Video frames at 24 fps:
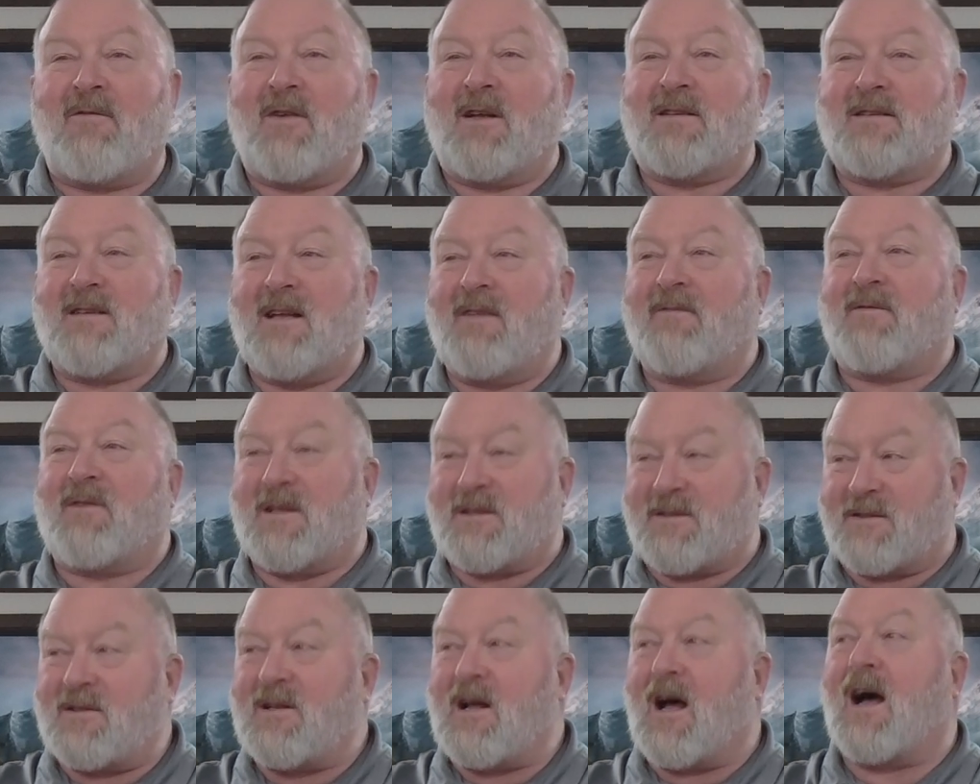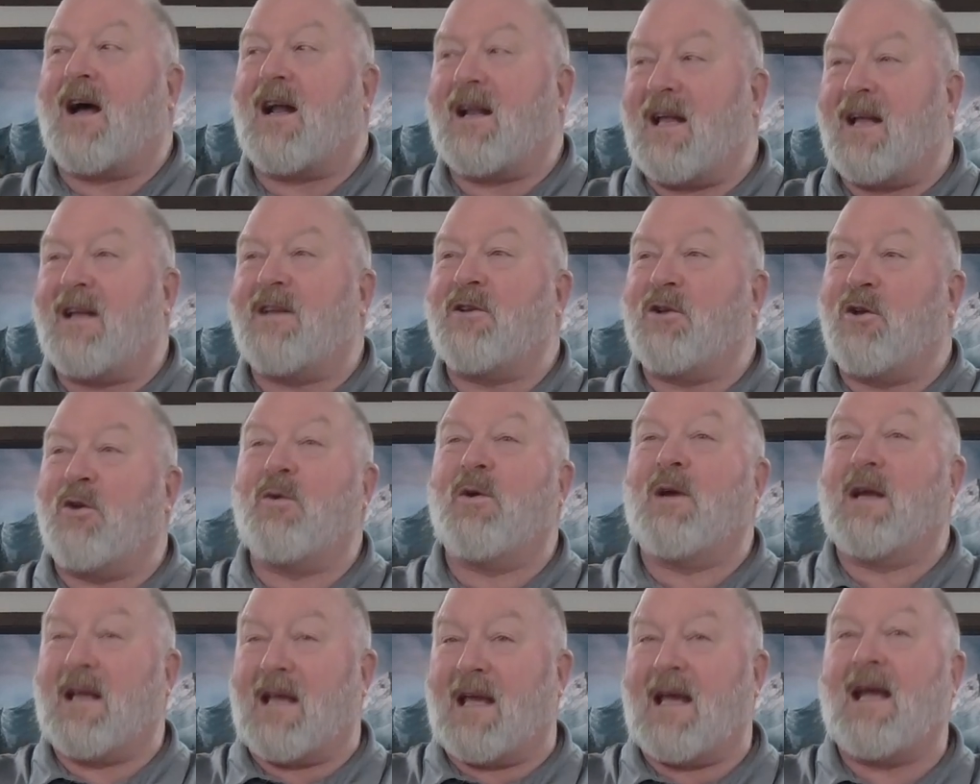it, if it's not in you,
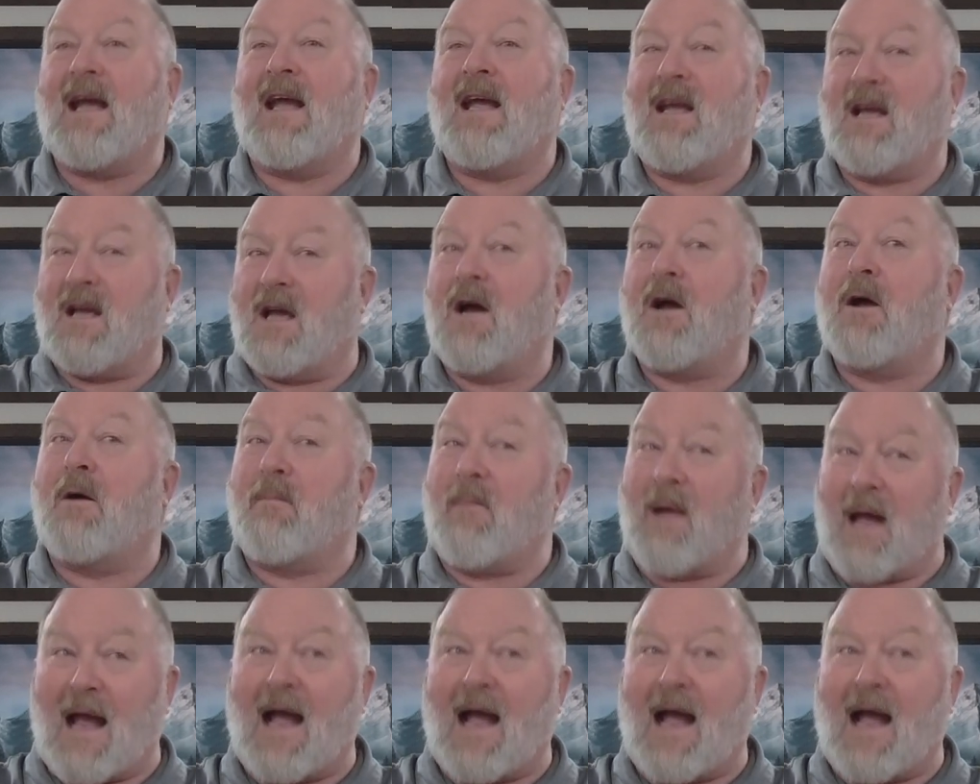it can't come